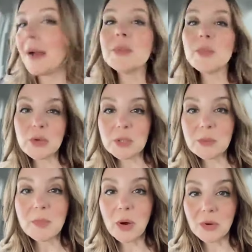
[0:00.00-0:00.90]
I'm supposed
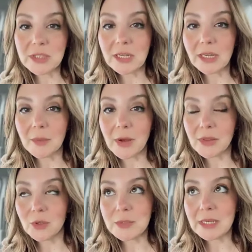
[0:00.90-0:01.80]
to be posting
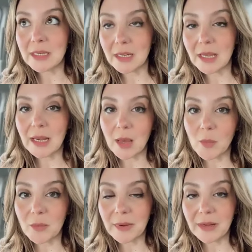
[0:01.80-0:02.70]
about the Oops, I Did It Again
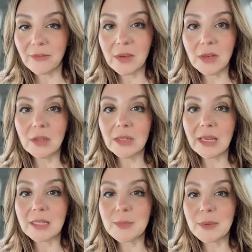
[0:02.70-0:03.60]
album, but I feel
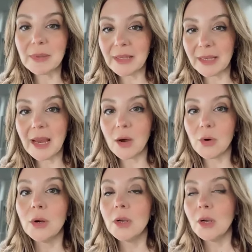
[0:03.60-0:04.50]
like it's been played
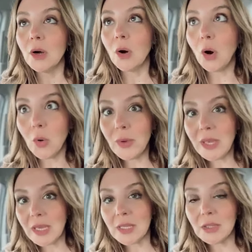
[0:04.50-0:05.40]
out all
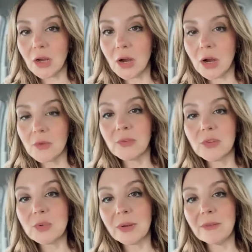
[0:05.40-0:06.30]
weekend long
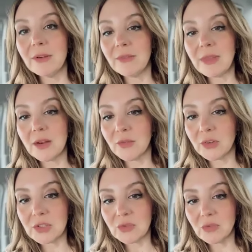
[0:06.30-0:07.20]
for the 25th
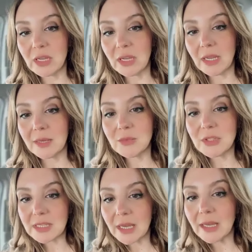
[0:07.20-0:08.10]
anniversary, and I'm
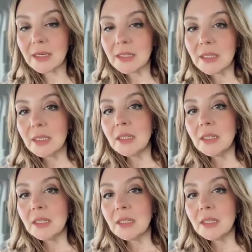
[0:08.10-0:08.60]
just like,